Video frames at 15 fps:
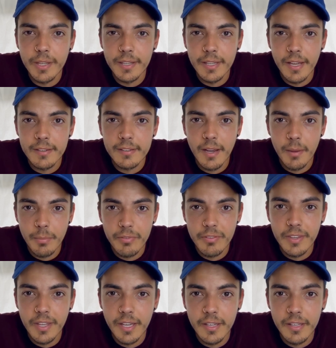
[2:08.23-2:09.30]
that type of
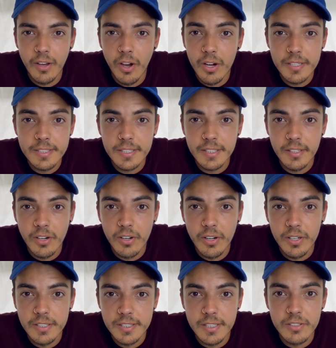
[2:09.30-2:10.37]
thing. Honestly, there
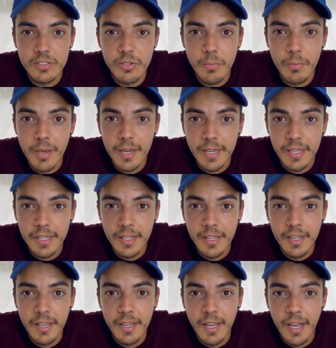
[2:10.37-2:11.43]
isn't too many
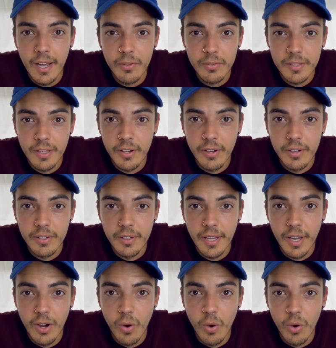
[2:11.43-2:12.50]
out there
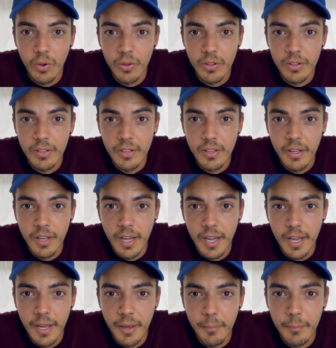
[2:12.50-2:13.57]
at all
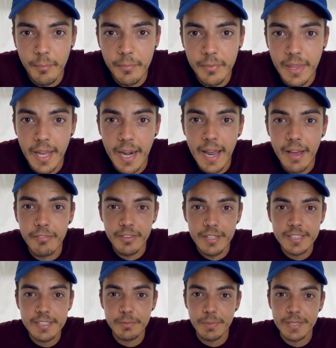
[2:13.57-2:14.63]
that have this
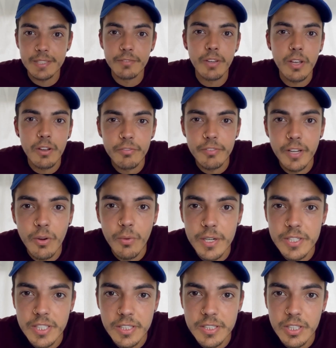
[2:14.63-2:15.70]
specific
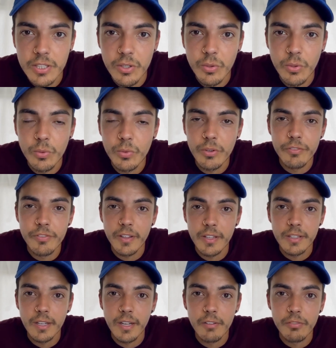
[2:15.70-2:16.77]
configuration. So we fell
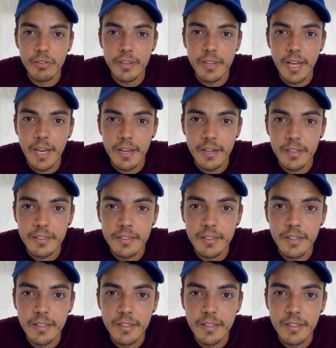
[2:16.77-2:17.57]
in love with that, and